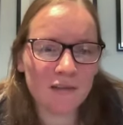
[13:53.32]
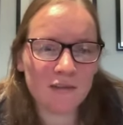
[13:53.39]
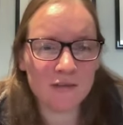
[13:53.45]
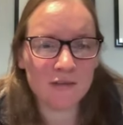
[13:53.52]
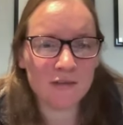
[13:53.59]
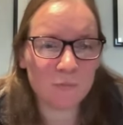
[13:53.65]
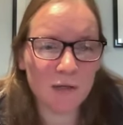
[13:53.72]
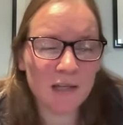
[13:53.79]
they
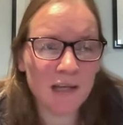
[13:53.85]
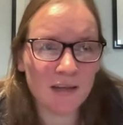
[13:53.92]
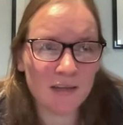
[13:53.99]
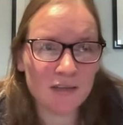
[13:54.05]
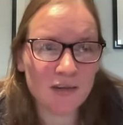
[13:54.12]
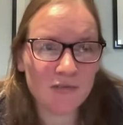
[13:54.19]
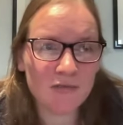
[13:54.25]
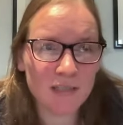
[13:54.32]
just speak
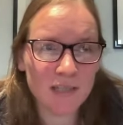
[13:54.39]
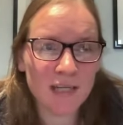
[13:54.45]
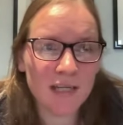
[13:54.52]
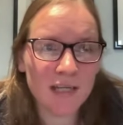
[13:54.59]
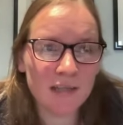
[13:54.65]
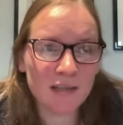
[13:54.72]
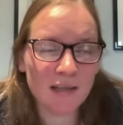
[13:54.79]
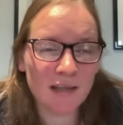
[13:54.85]
English every
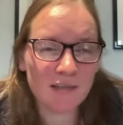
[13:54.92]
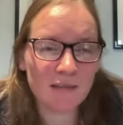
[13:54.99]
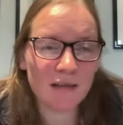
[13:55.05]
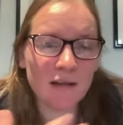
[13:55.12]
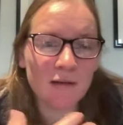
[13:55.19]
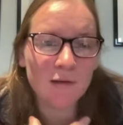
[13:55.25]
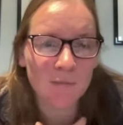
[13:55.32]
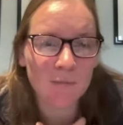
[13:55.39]
day and
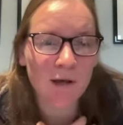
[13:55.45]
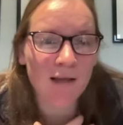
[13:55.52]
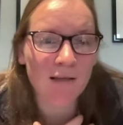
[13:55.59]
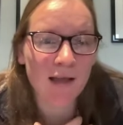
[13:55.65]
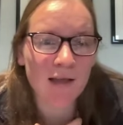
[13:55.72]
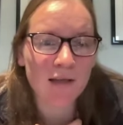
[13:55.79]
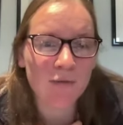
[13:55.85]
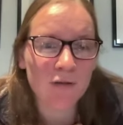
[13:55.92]
it's my
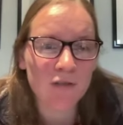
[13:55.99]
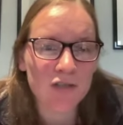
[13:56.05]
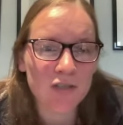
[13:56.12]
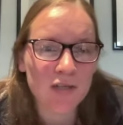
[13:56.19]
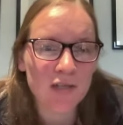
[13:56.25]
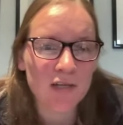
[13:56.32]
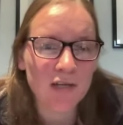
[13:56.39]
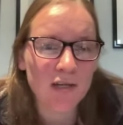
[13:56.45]
language
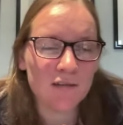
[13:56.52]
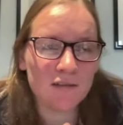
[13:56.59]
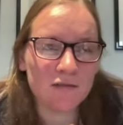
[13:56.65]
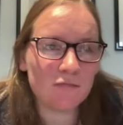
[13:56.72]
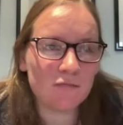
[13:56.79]
and